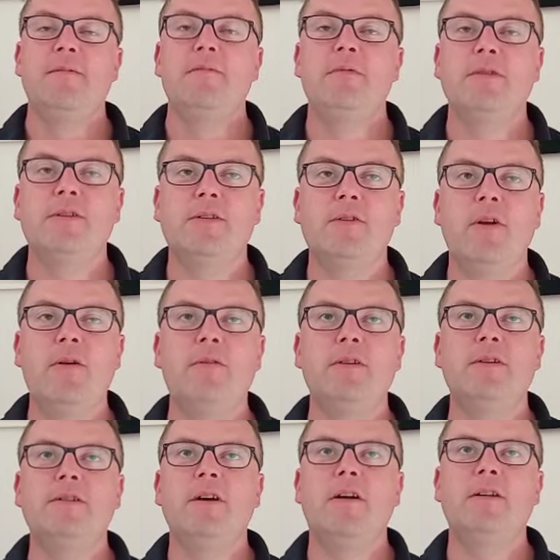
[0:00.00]
But the ground
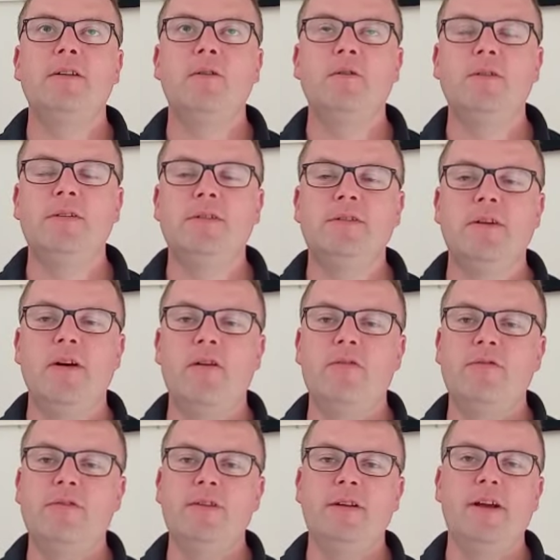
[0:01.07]
has gone good to
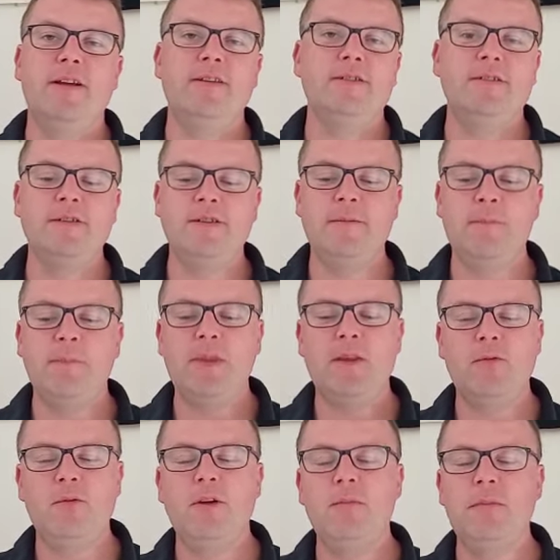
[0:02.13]
soft, and she,
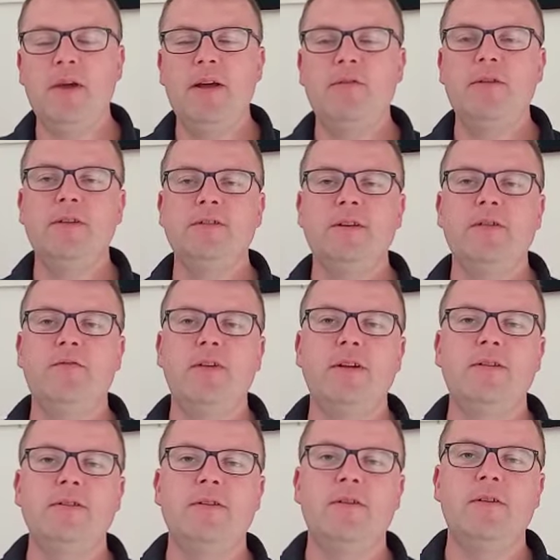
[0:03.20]
the main reason I
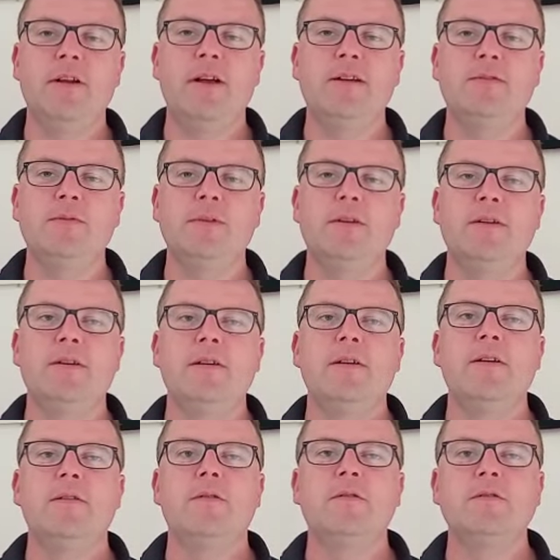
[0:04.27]
fancied her last week
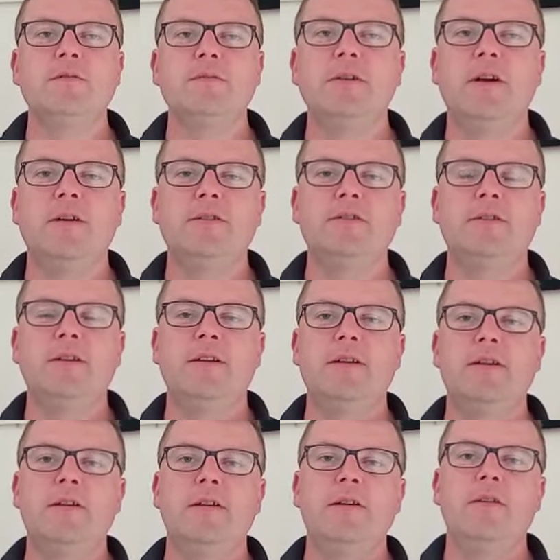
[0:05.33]
was because
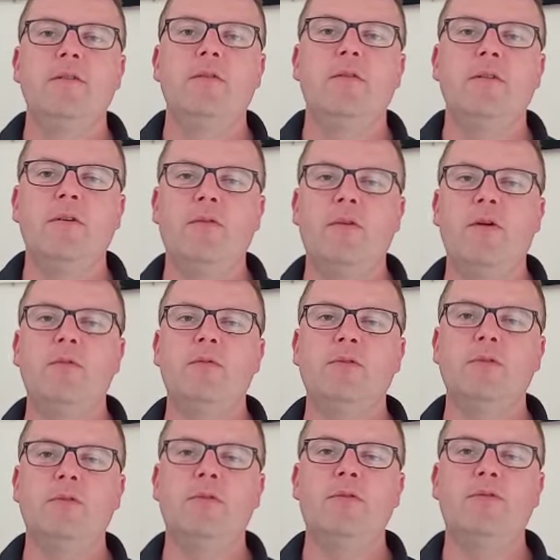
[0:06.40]
the ground was
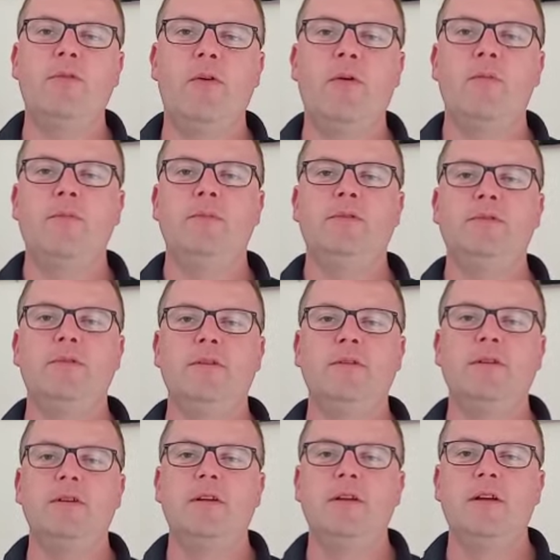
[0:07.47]
good to firm.
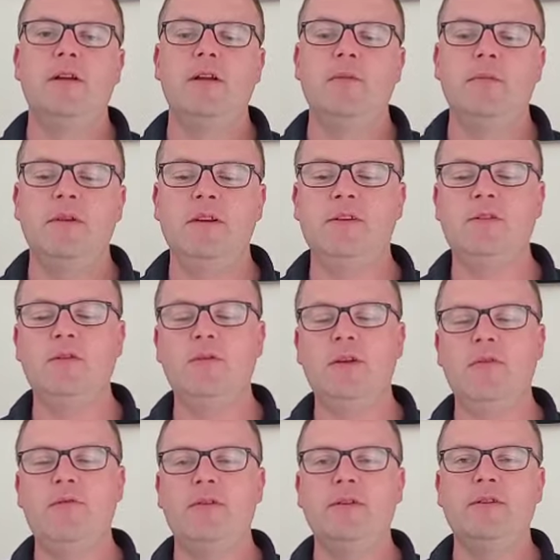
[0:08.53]
So I mean, it's two
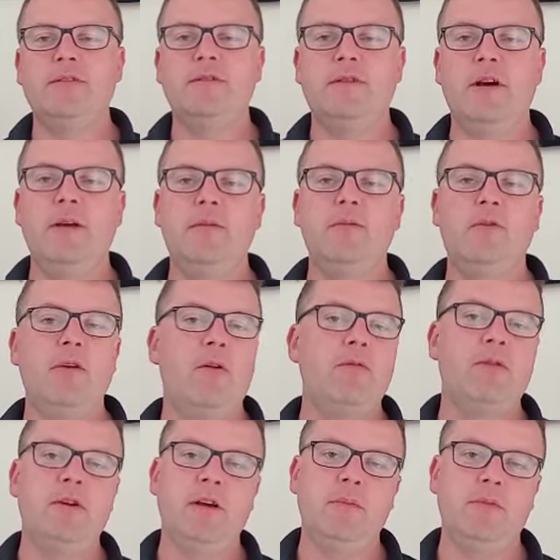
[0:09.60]
different type
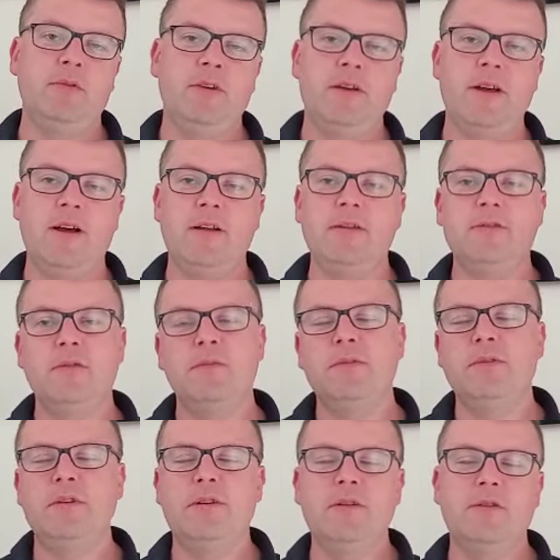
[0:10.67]
ground types. She can't,
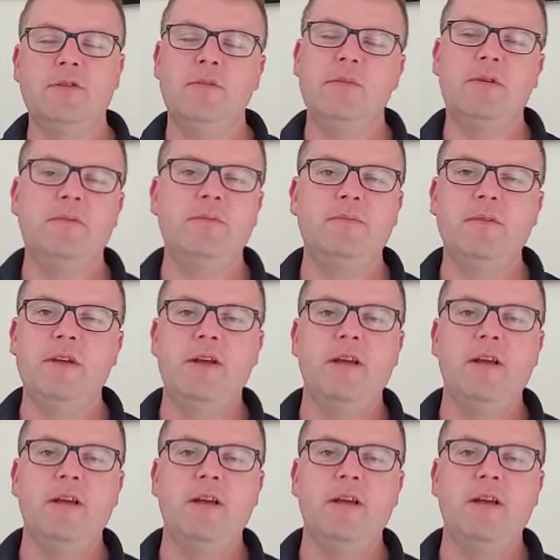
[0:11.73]
some, you know, some of them